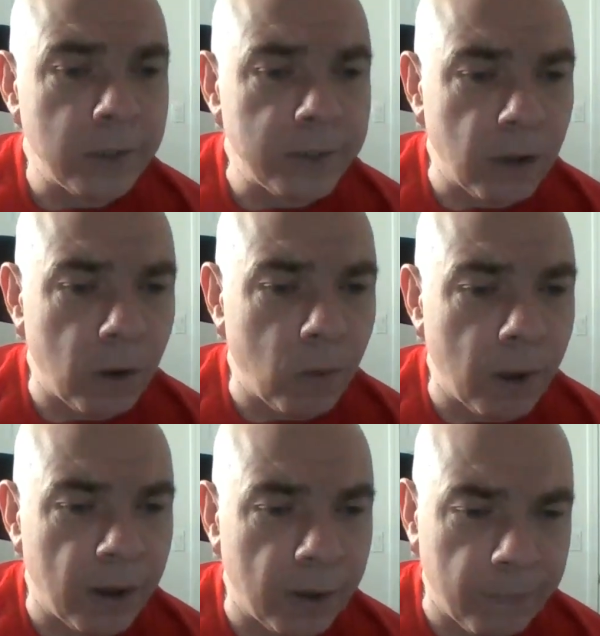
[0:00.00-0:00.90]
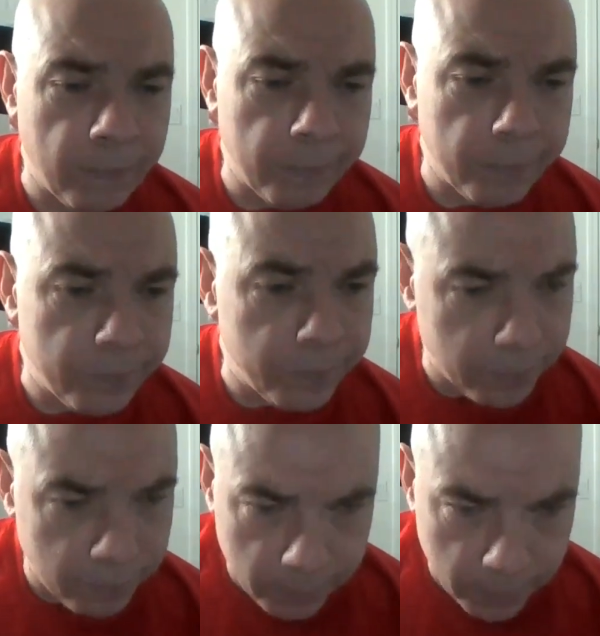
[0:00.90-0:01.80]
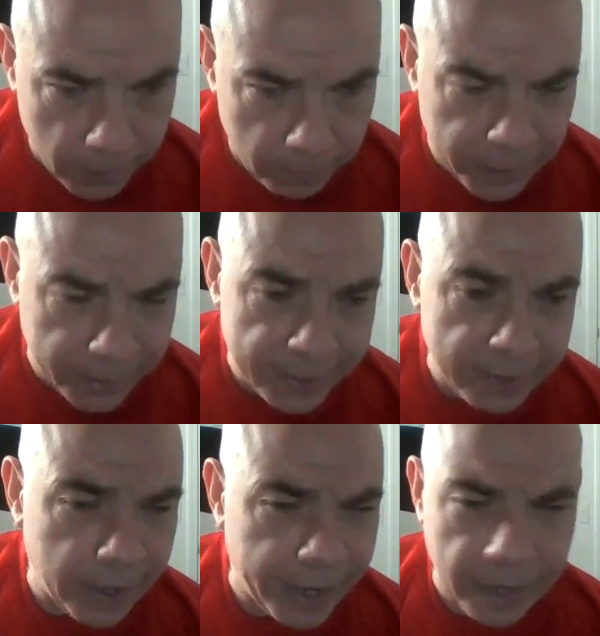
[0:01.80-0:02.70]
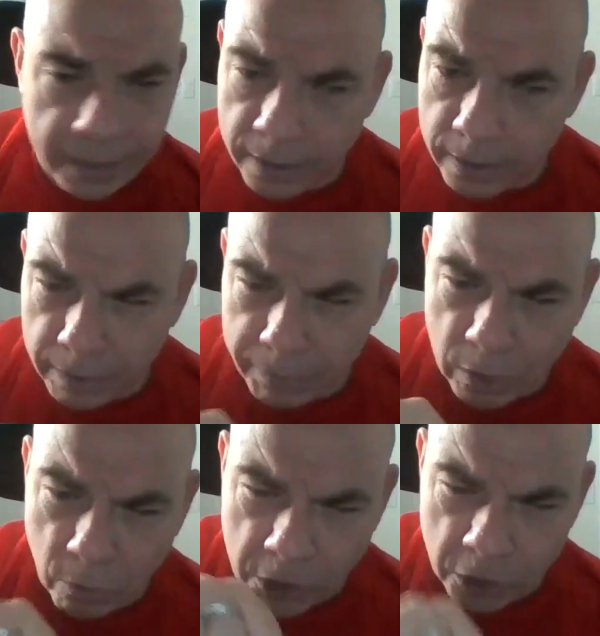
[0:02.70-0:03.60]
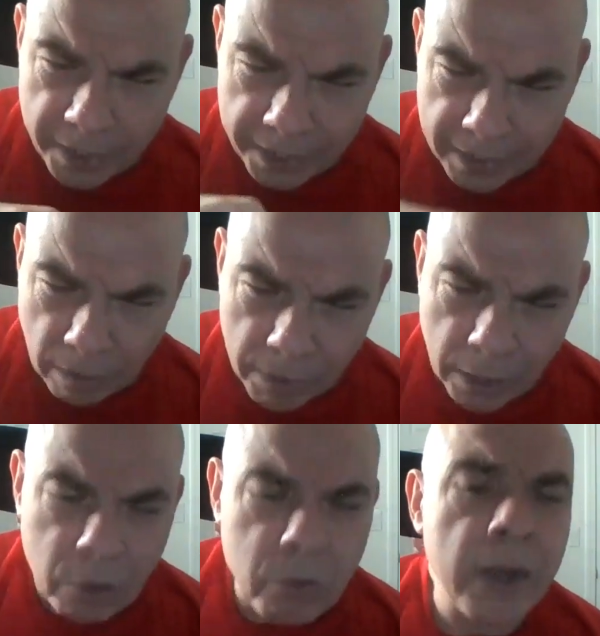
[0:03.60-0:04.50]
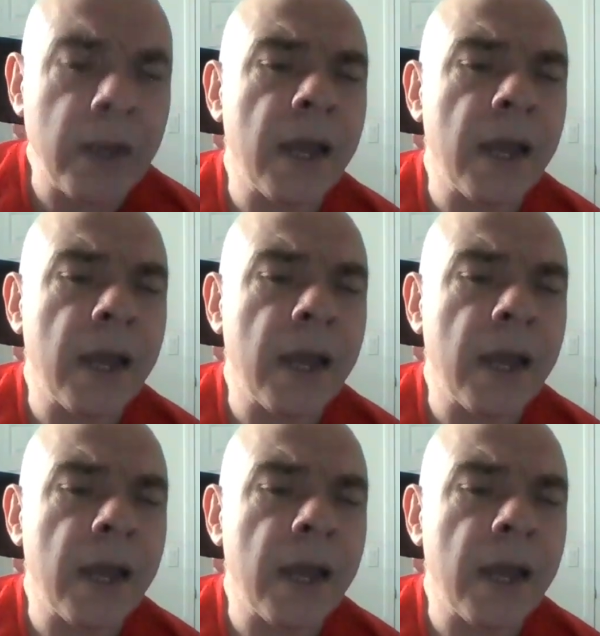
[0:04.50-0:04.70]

So please, again, let me know what you think down below.